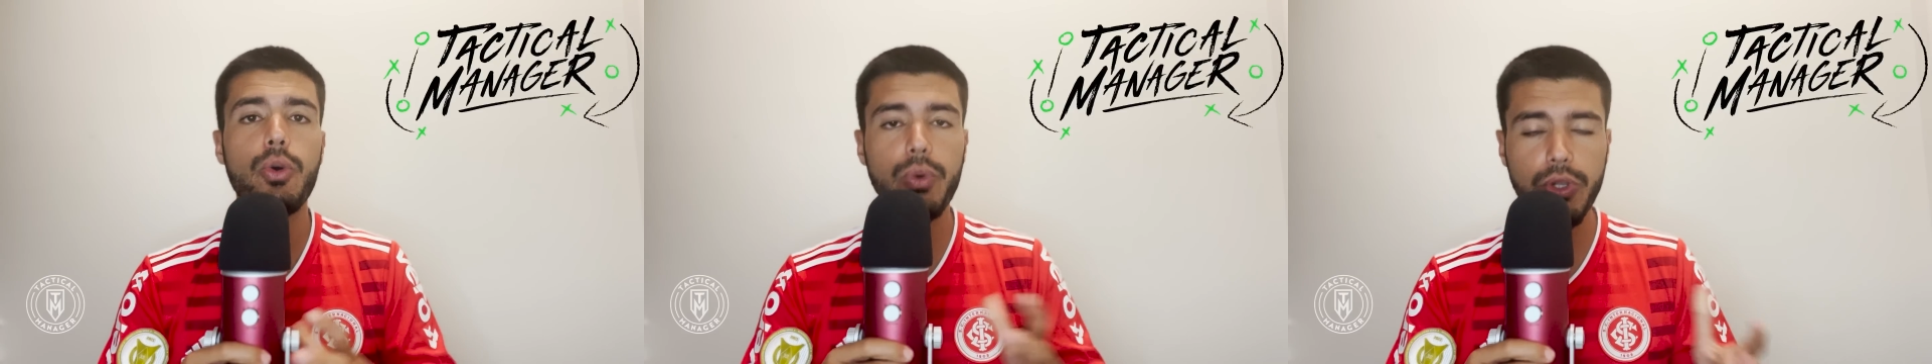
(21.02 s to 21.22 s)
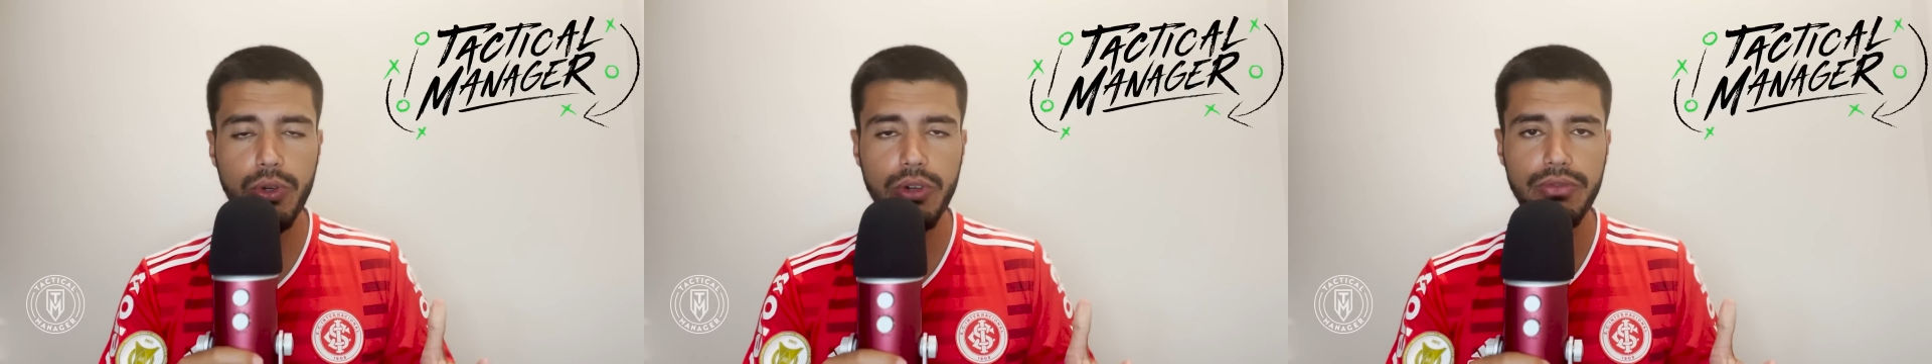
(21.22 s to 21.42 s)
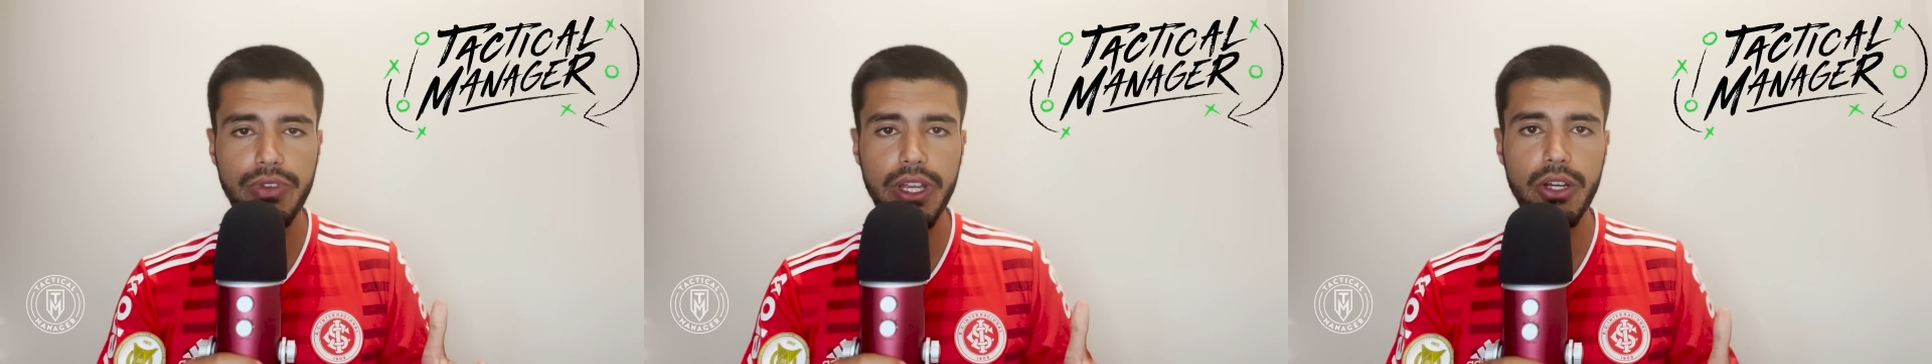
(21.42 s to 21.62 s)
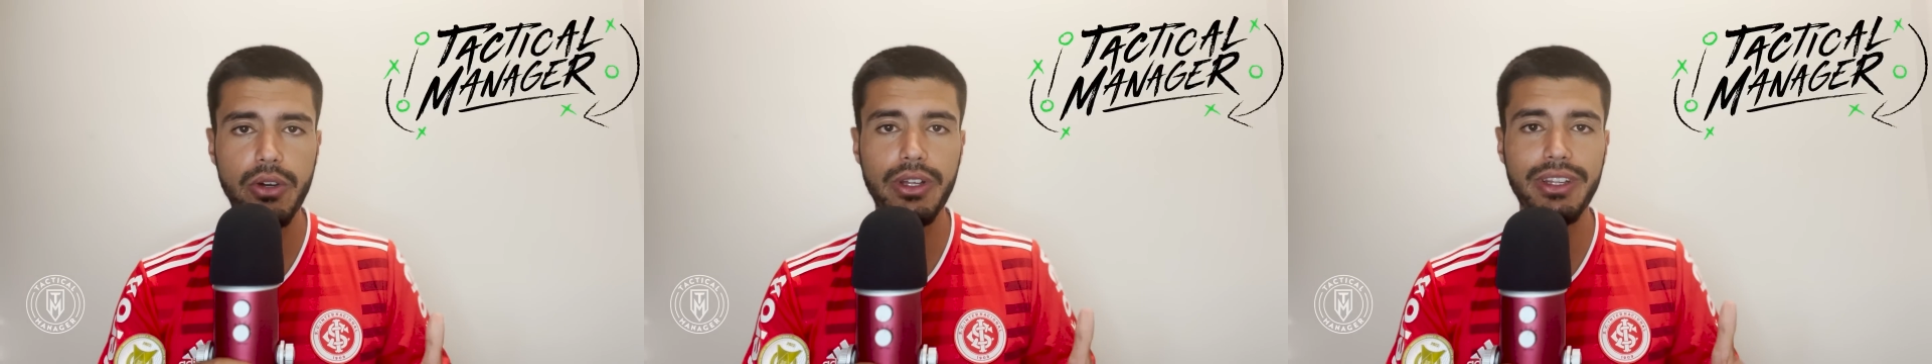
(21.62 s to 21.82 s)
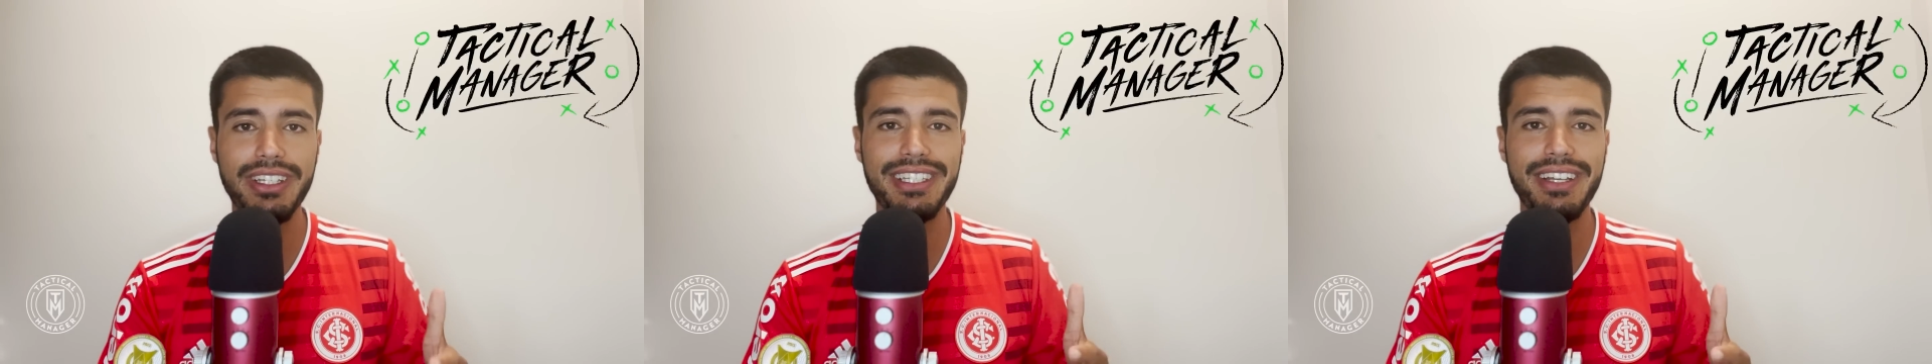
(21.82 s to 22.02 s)
we do a video
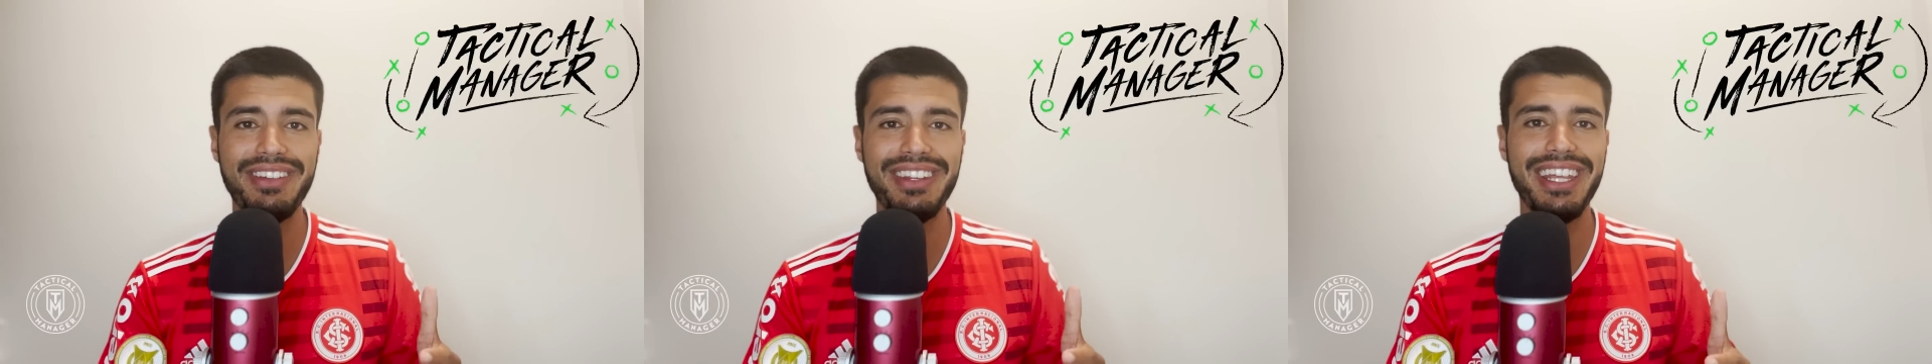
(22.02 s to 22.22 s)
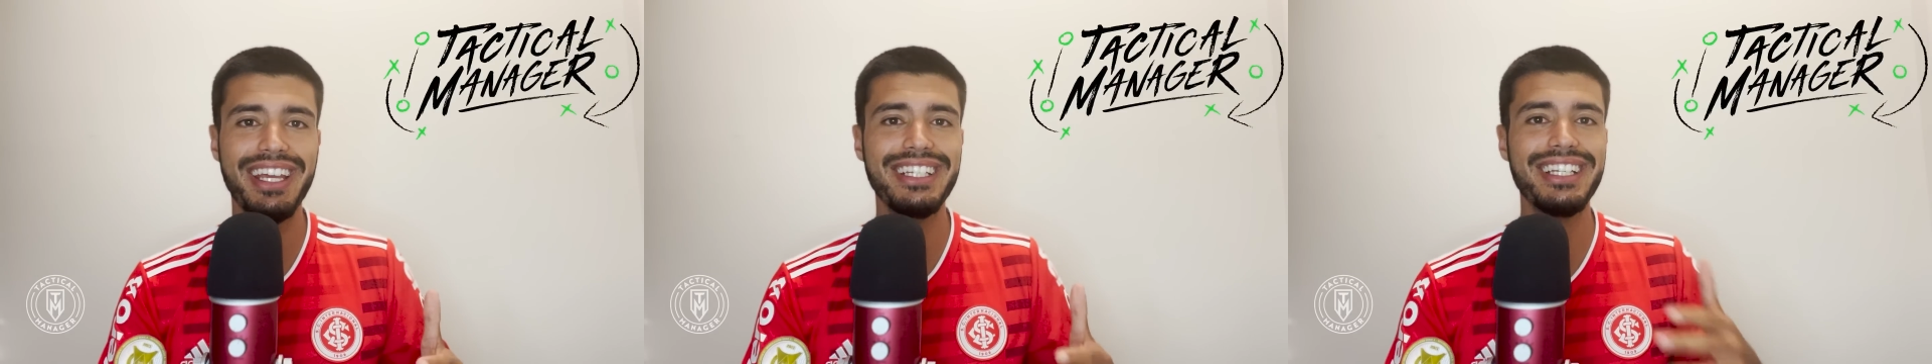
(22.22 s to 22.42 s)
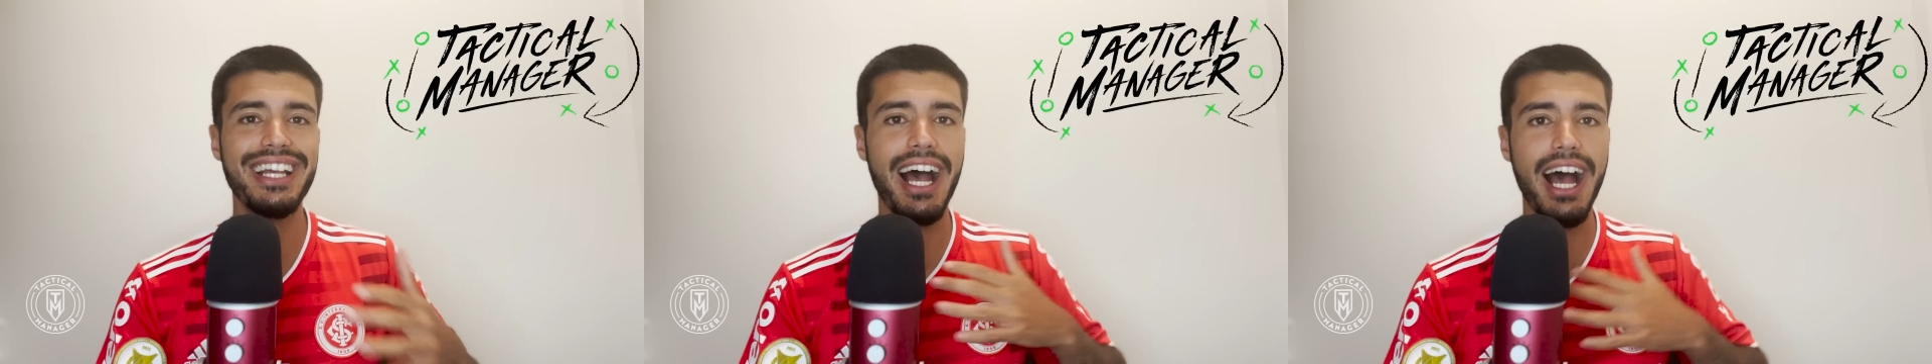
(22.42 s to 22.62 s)
on the 7 things